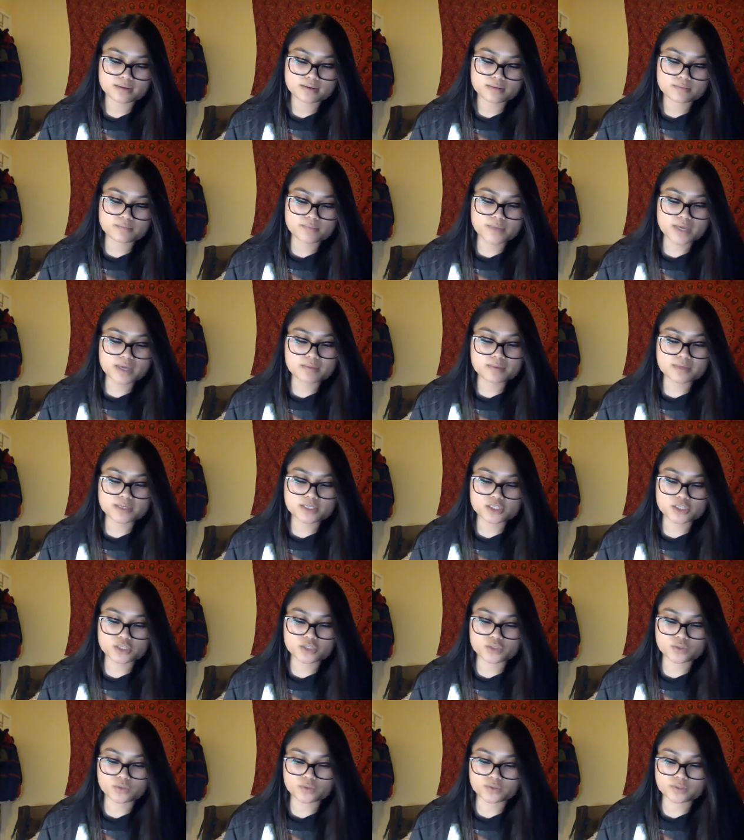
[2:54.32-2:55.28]
Maybe, she
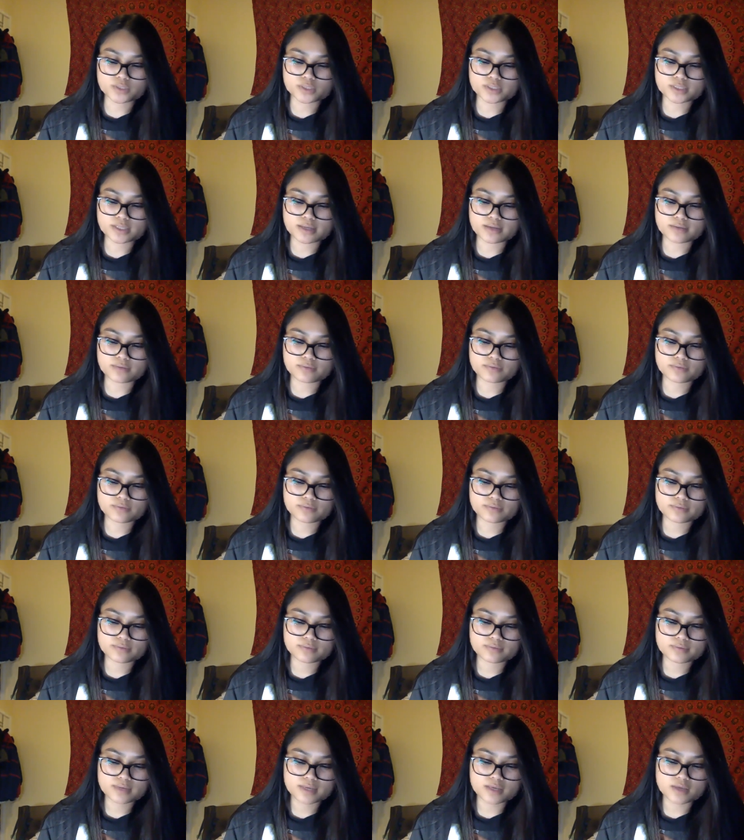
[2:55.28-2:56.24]
told herself,
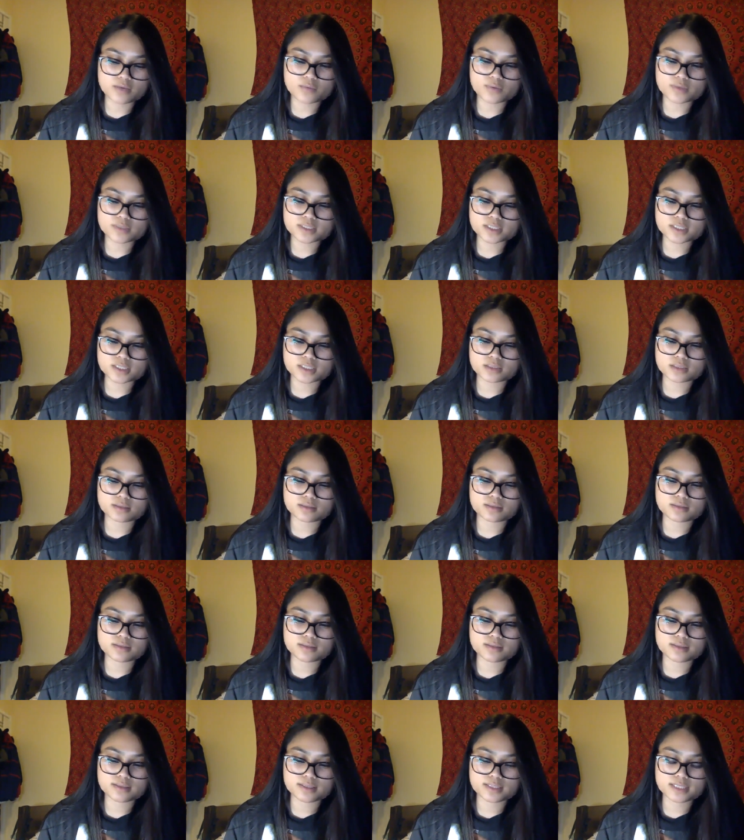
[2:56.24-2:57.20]
he wasn't,
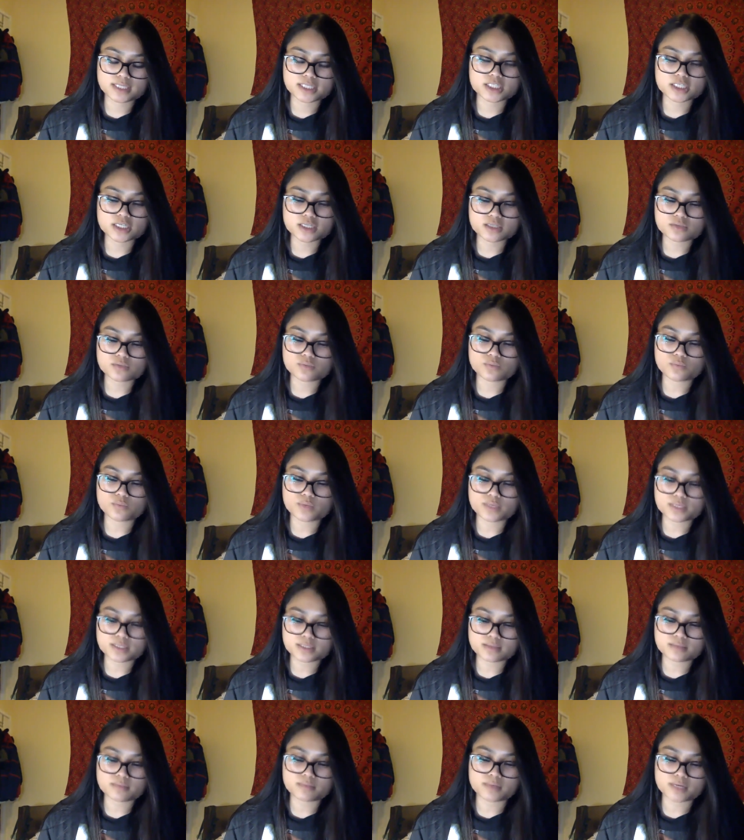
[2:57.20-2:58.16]
he just
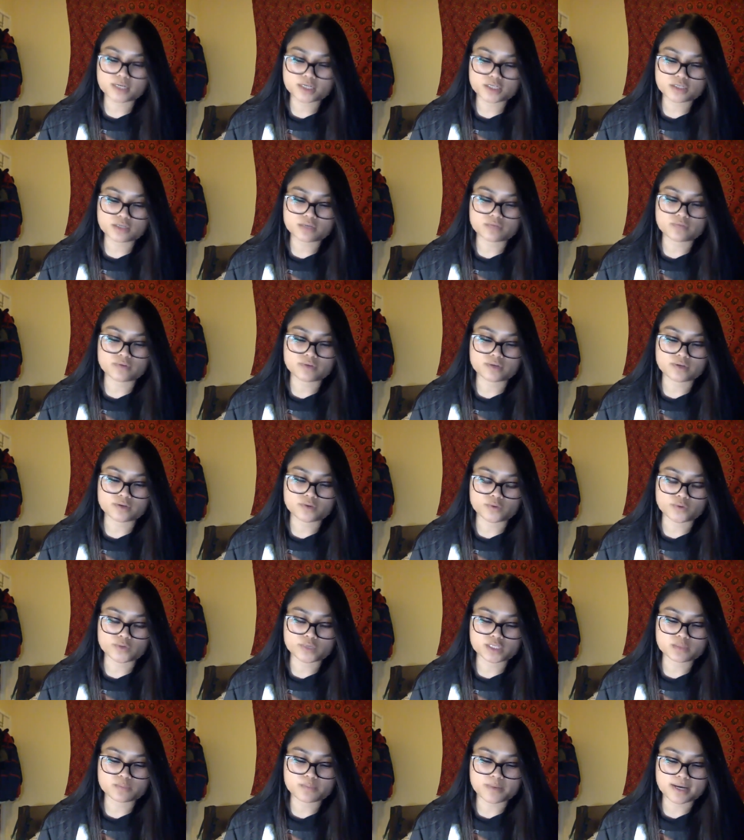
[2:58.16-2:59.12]
wasn't much of a
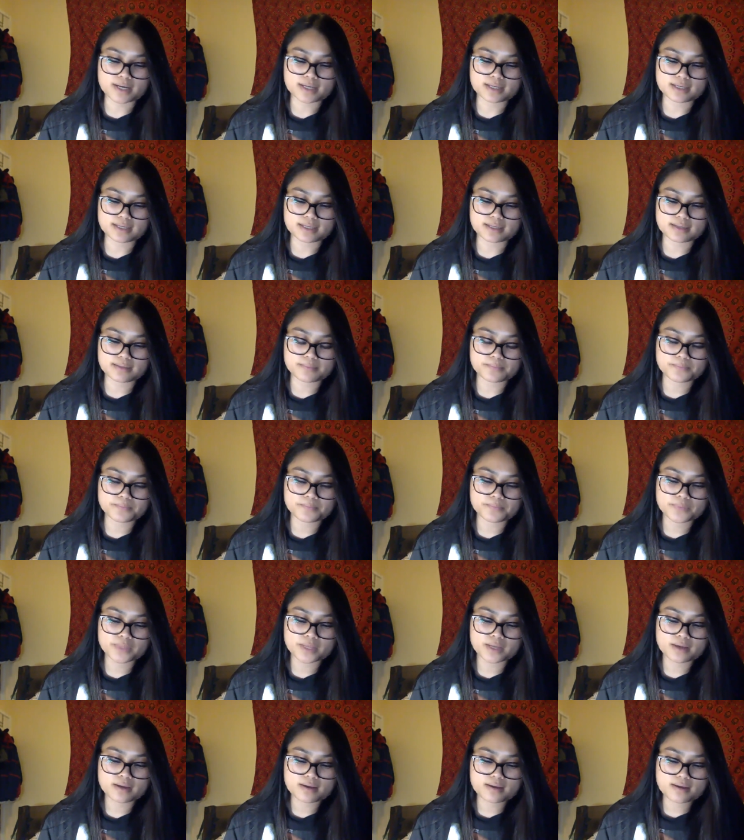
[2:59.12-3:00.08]
correspondent.
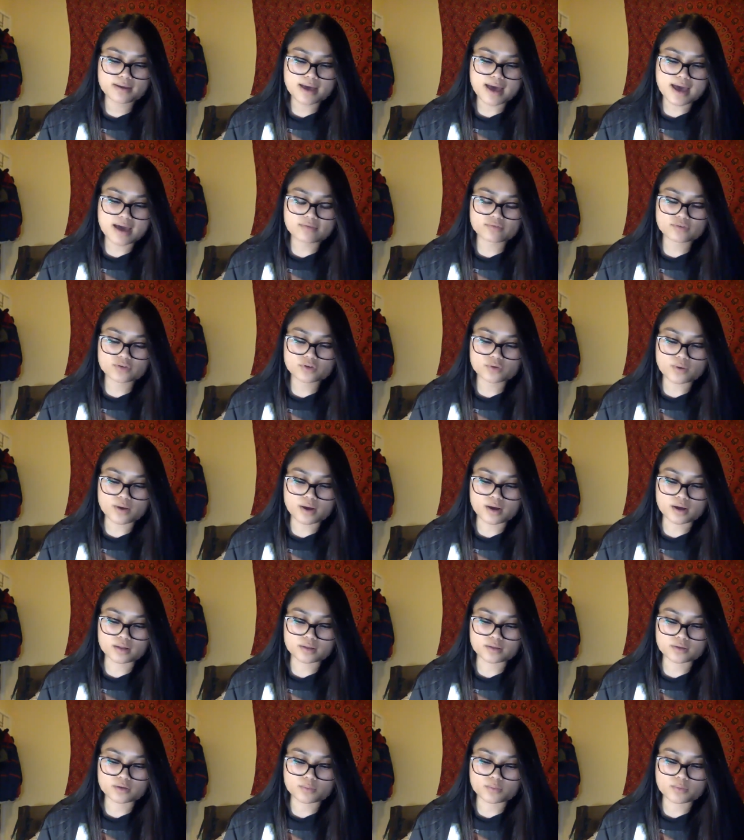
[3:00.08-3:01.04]
After
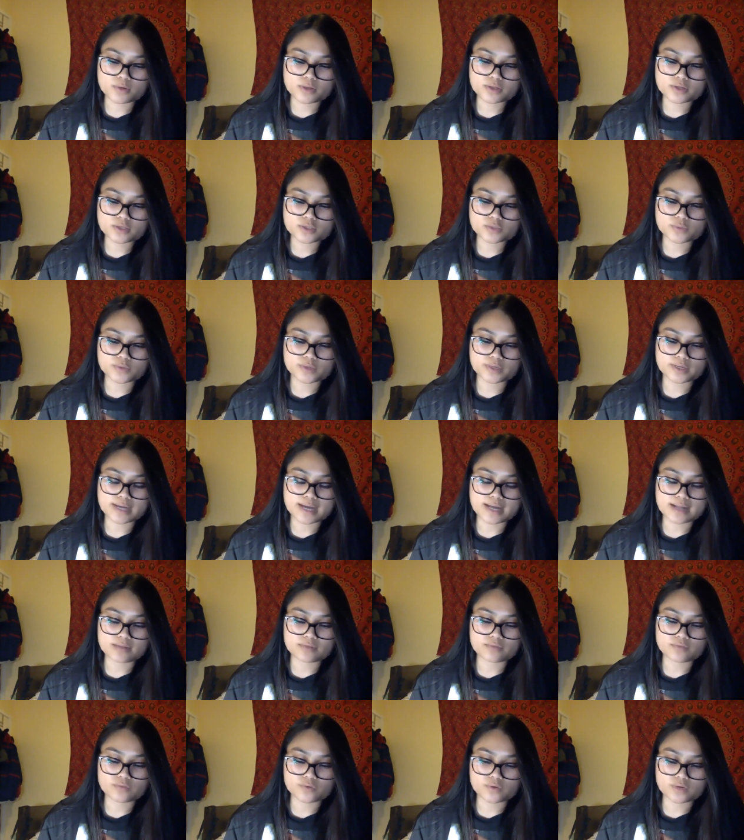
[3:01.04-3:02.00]
all, her brothers were in
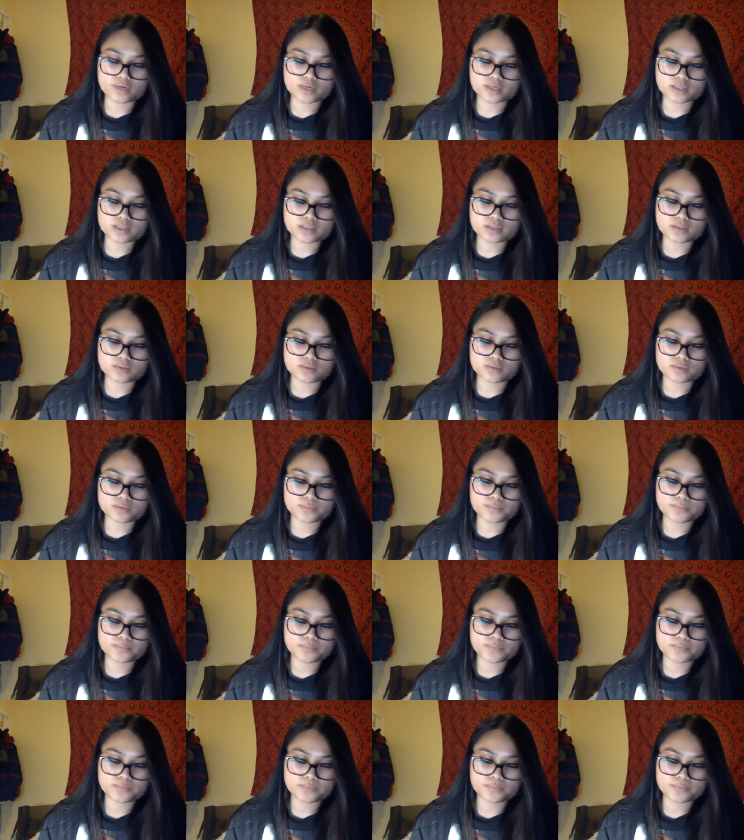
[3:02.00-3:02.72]
California too.